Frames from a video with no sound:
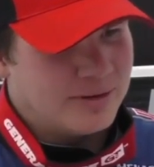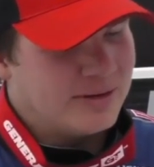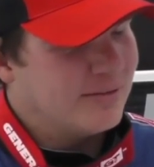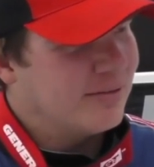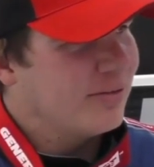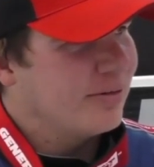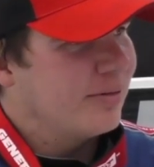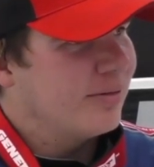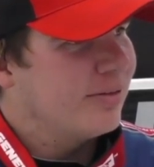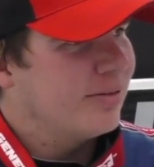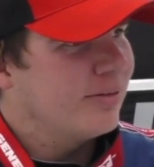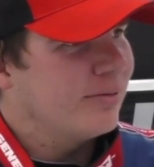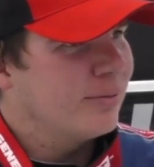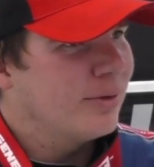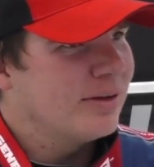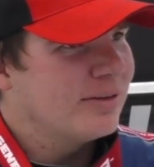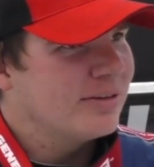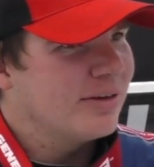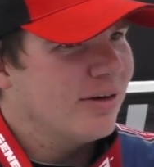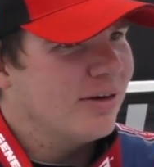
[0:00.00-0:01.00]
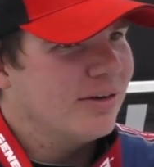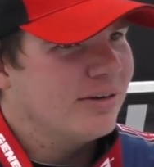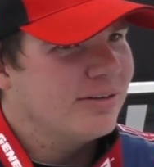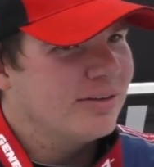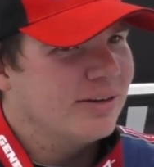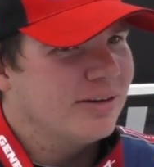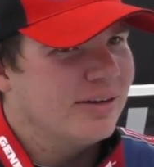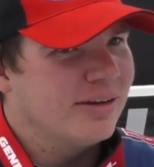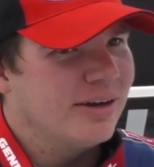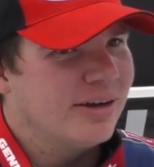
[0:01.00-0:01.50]
many different race cars,
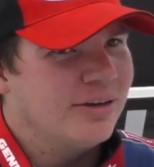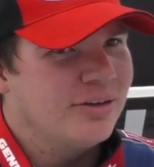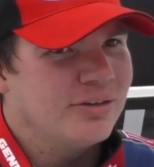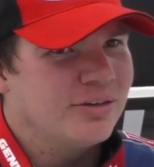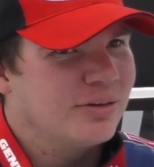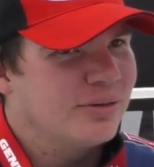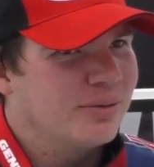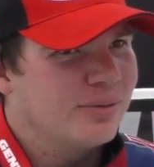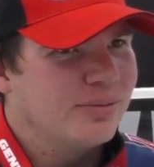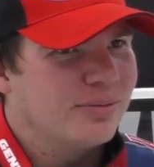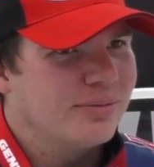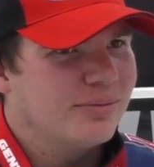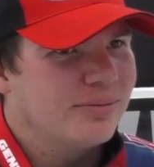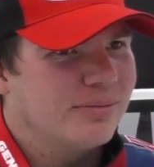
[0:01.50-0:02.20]
and I usually,